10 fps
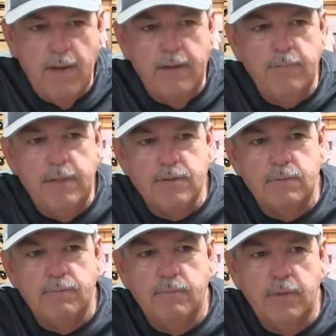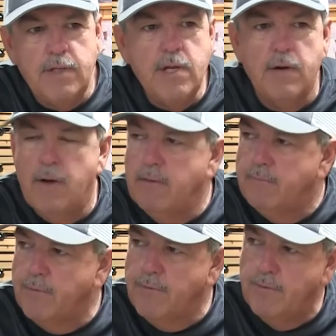five days a, a year
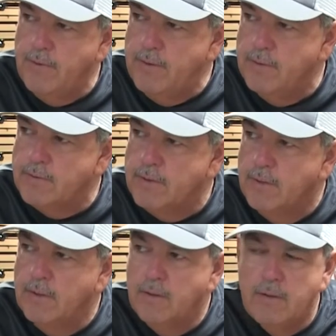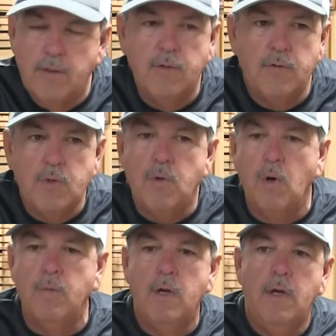for 30 years. Yeah. You know, you
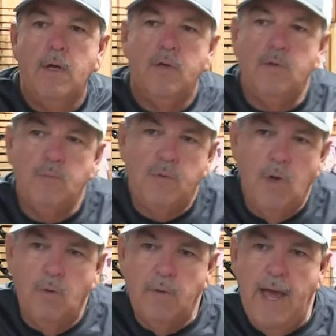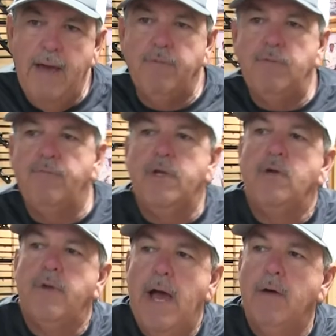don't you don't have it
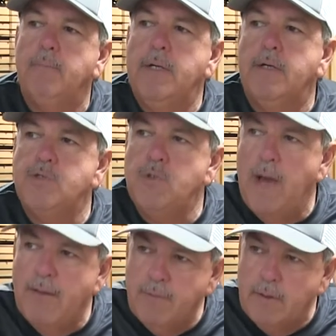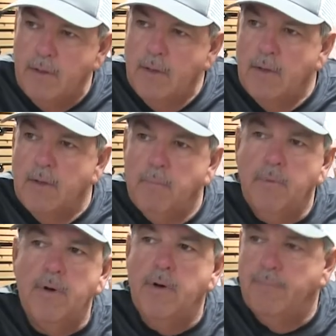figured out because you haven't
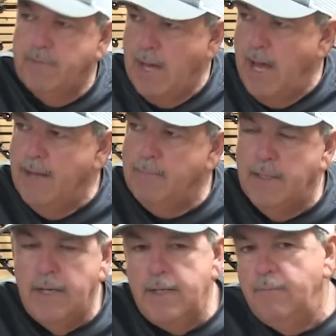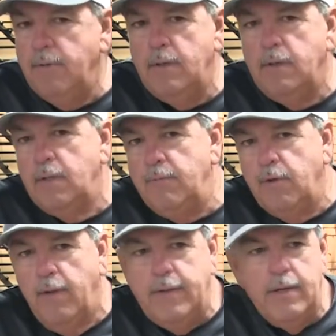put enough time in and even
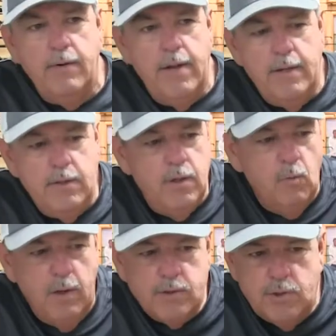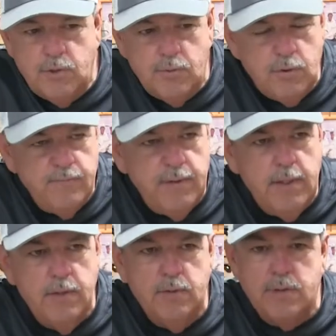even on the internet you know watching youtube
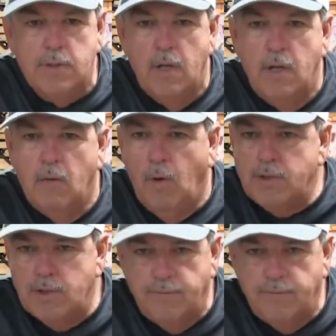videos and watching